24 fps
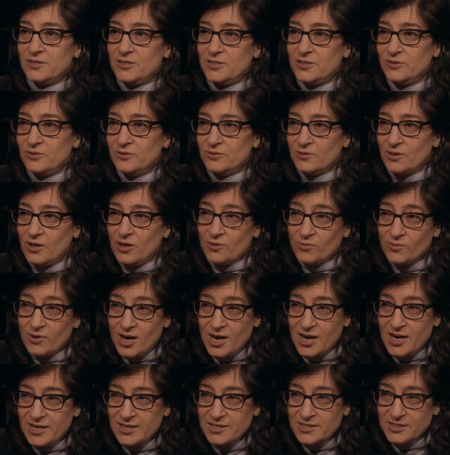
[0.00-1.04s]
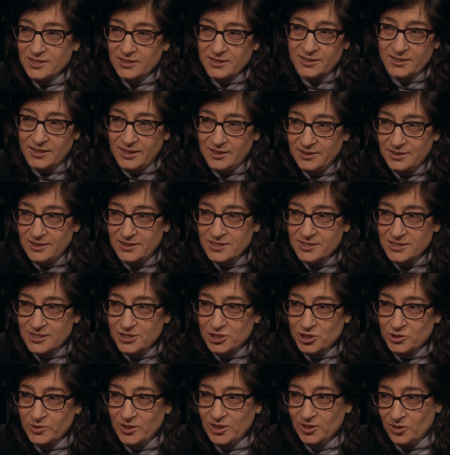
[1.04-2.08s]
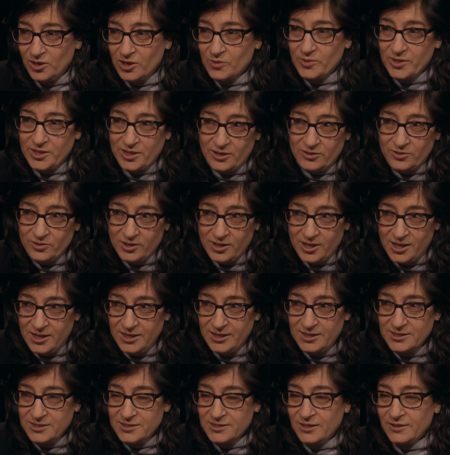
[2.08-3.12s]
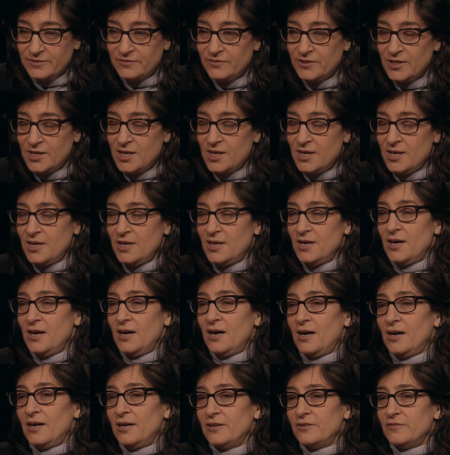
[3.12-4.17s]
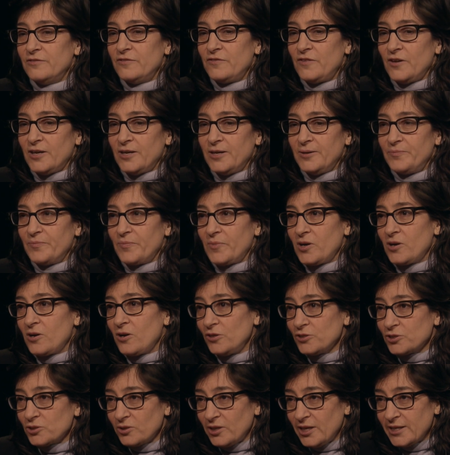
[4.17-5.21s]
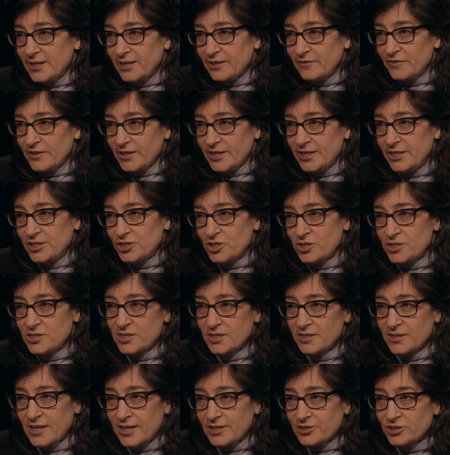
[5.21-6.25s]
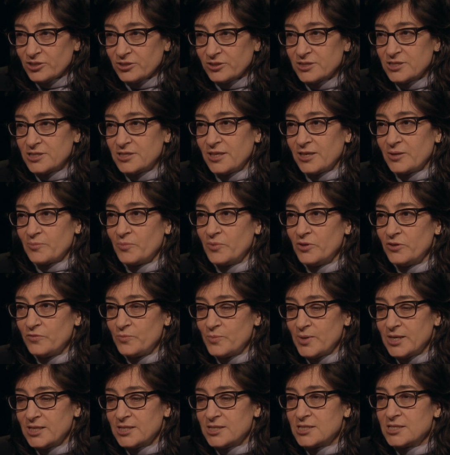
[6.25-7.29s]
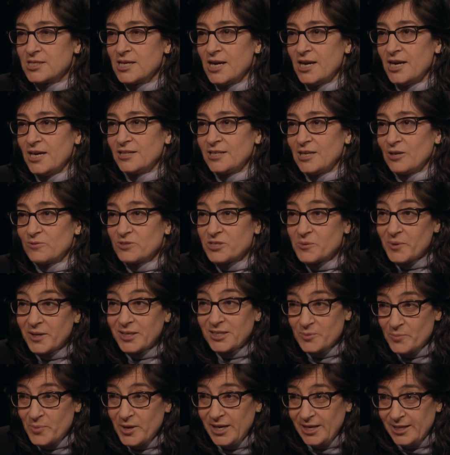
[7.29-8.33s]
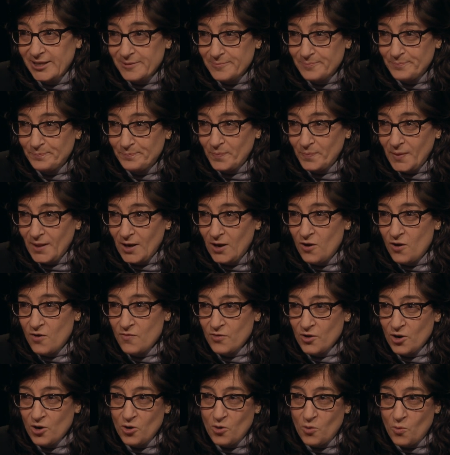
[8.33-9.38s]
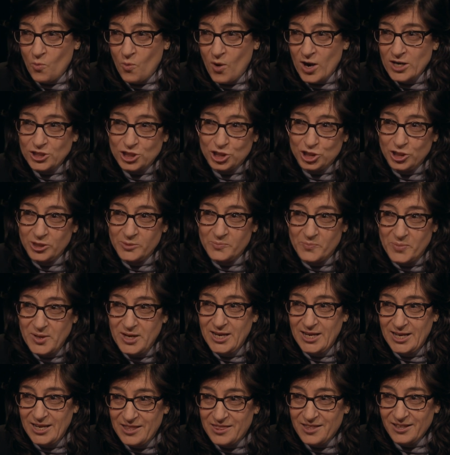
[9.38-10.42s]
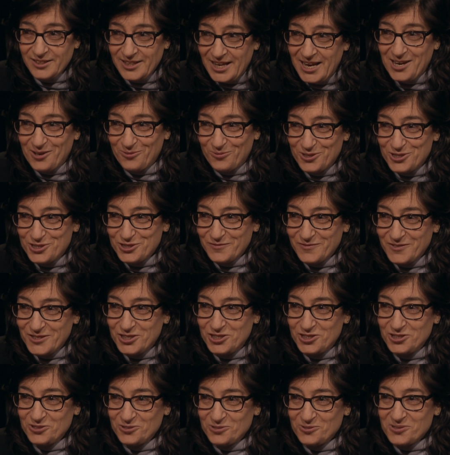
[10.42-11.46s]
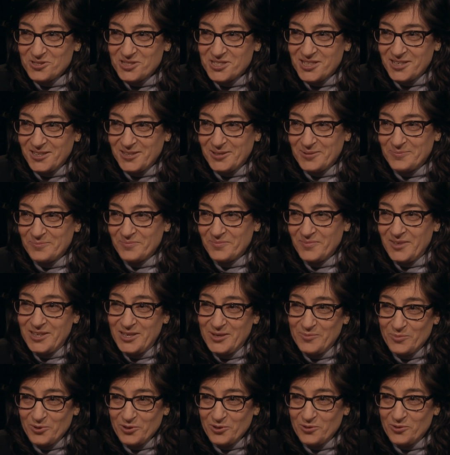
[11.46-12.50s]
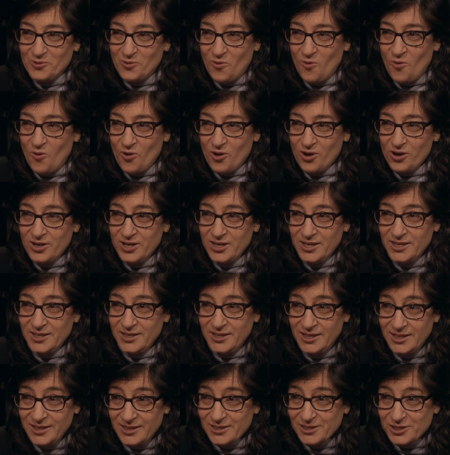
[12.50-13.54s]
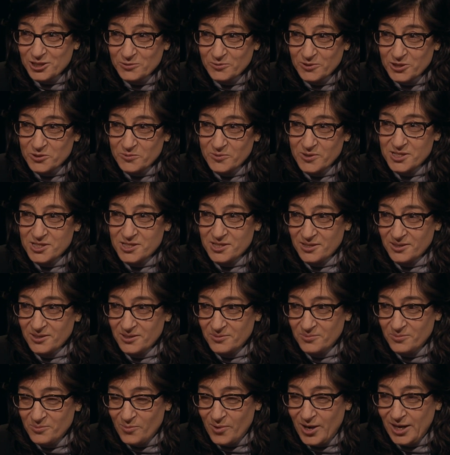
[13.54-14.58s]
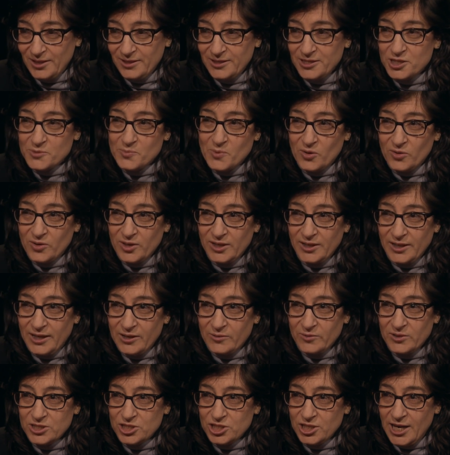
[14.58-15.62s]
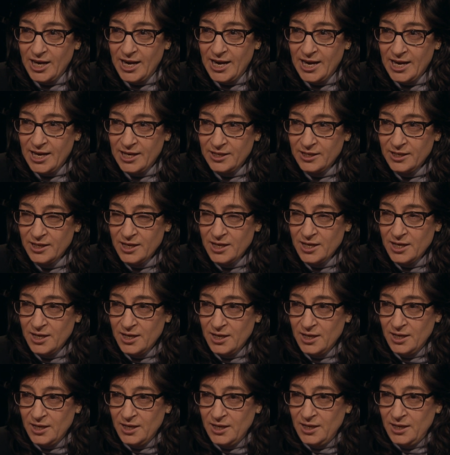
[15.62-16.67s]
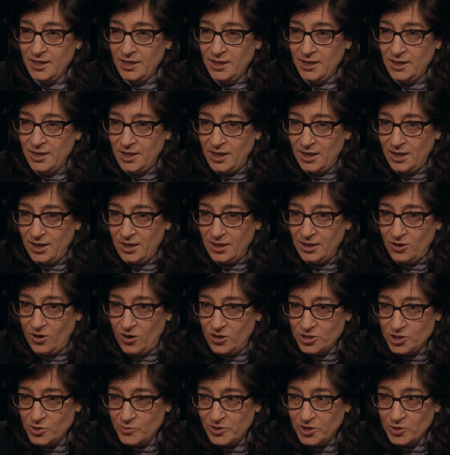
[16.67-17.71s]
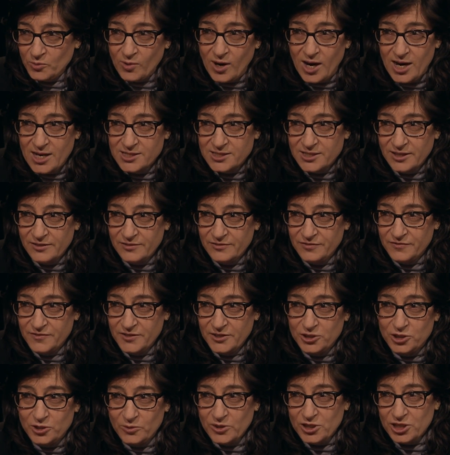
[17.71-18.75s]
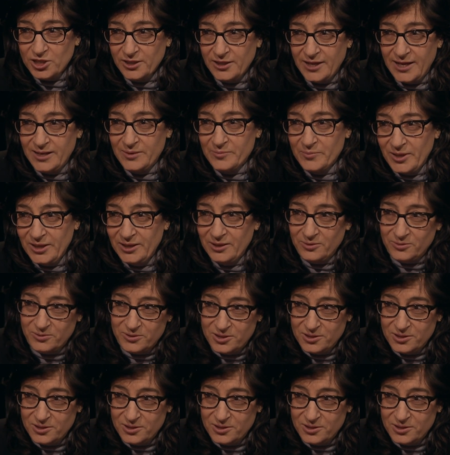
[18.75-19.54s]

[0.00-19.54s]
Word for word: to arise in the 19th century along with other kinds of, of um, cultural identifications and nationalistic movements, there was a big debate over what should be the language of the Jews, um, Hebrew or Yiddish, which was the widely spoken language. And uh, also with the rise of the Jewish Enlightenment,